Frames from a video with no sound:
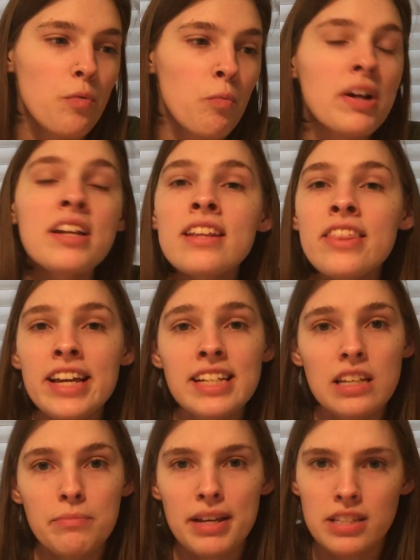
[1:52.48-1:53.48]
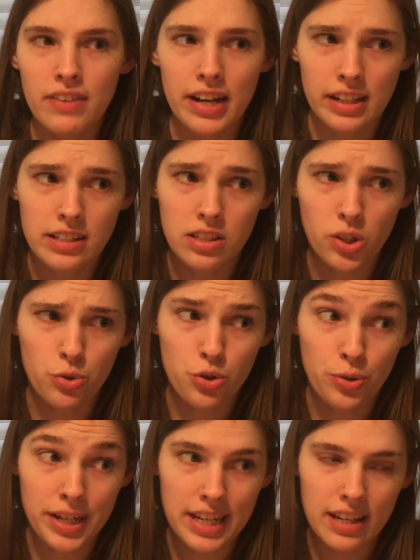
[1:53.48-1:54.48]
One of the things that makes violins so
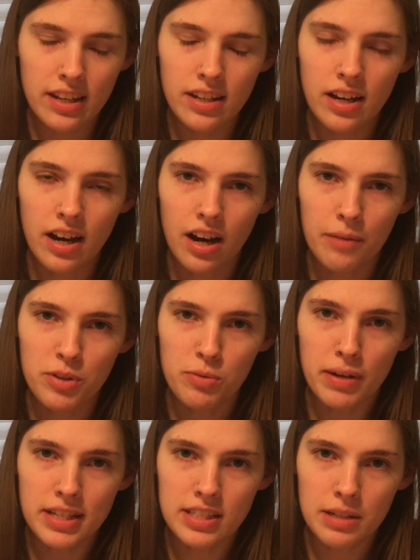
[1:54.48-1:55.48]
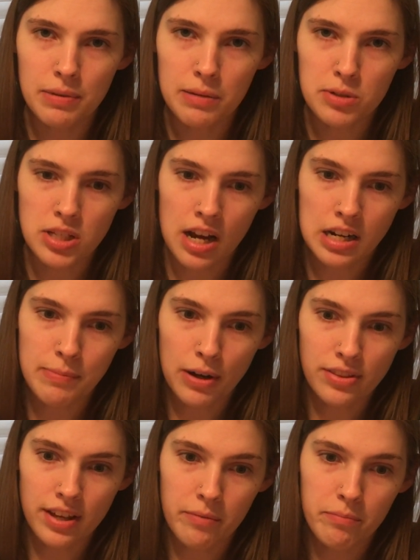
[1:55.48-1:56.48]
tricky, you may see people talk
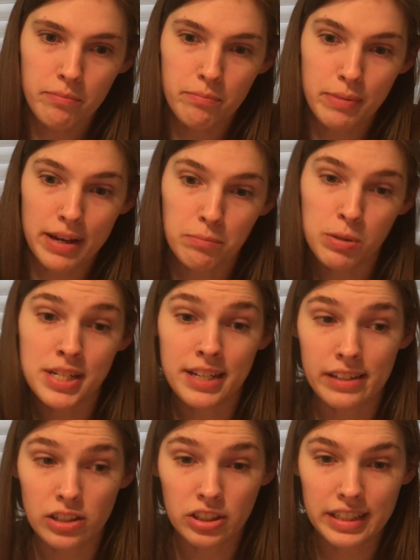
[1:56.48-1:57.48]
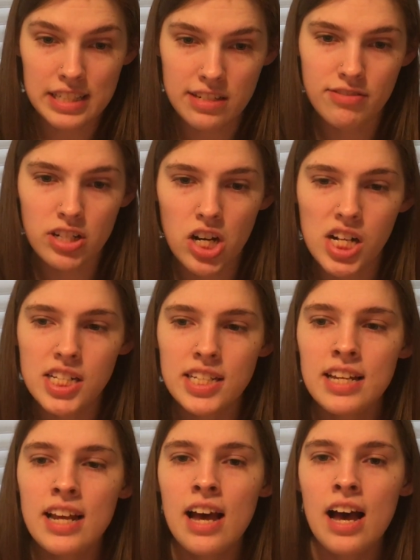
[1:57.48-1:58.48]
about them being particularly difficult,
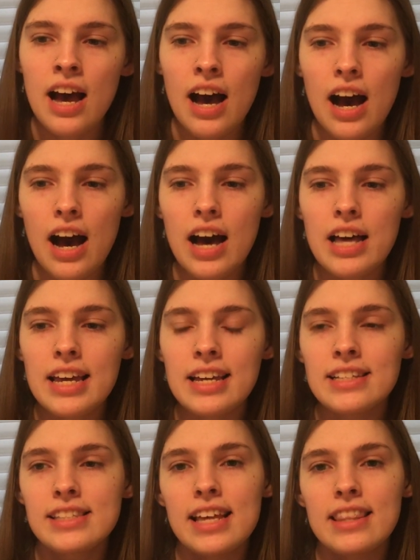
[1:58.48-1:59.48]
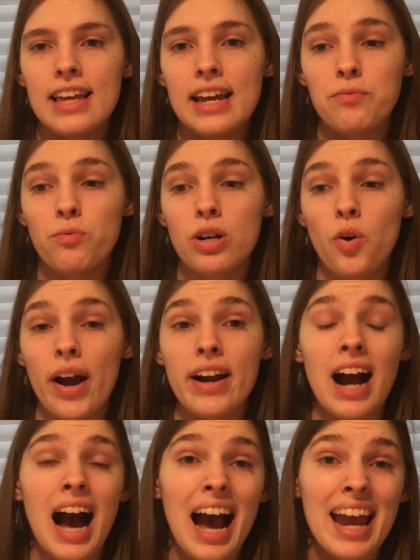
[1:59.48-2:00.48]
is that they require
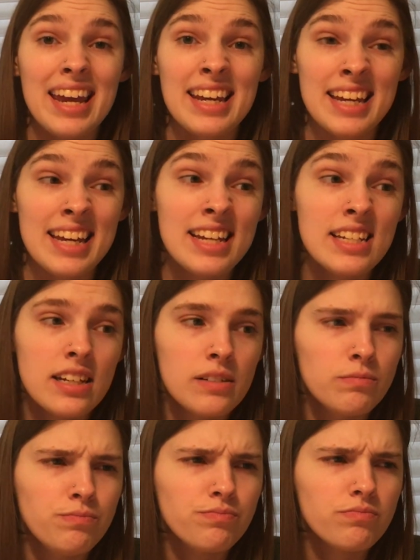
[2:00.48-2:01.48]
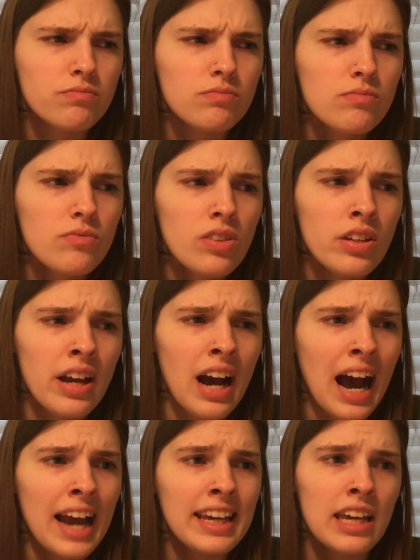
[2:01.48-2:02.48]
high heat.
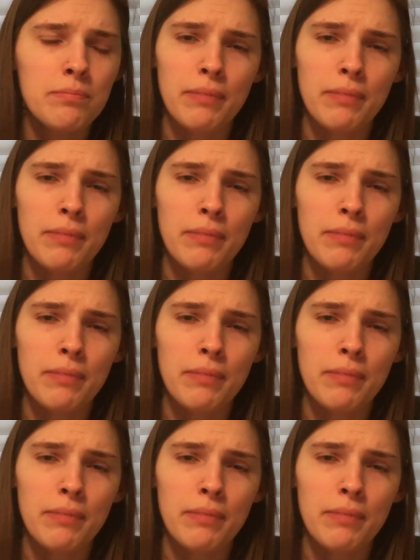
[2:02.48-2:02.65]
I keep